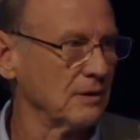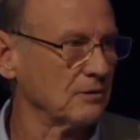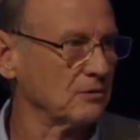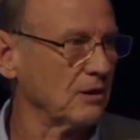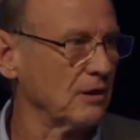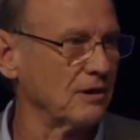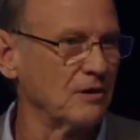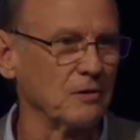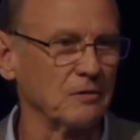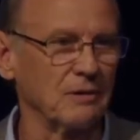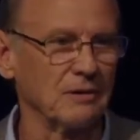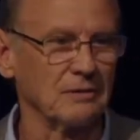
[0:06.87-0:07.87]
That's how
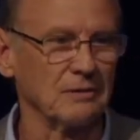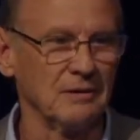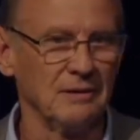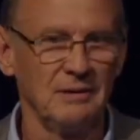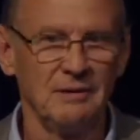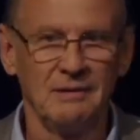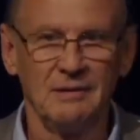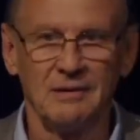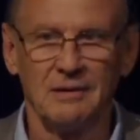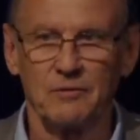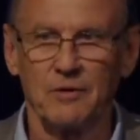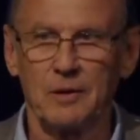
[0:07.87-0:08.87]
long that
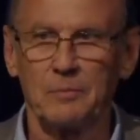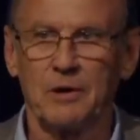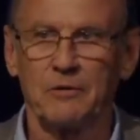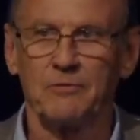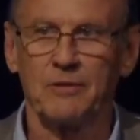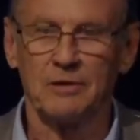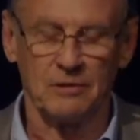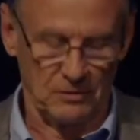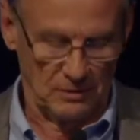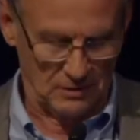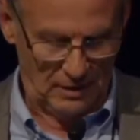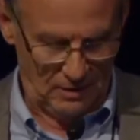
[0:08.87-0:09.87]
I've had my feet
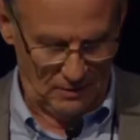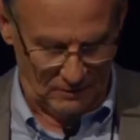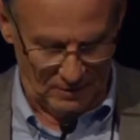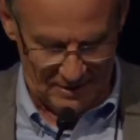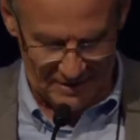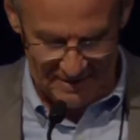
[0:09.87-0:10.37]
on the ground.